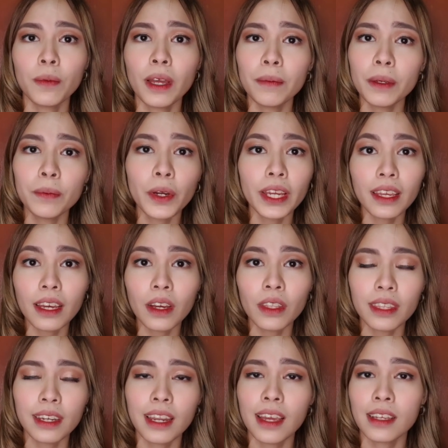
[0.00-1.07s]
you might be breaking
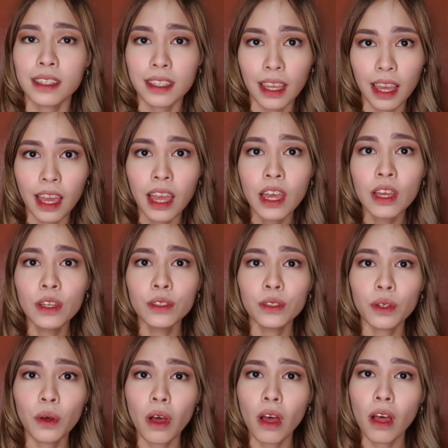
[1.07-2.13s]
out the next day.
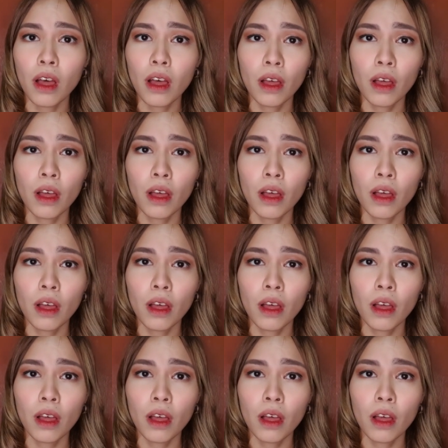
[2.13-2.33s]
So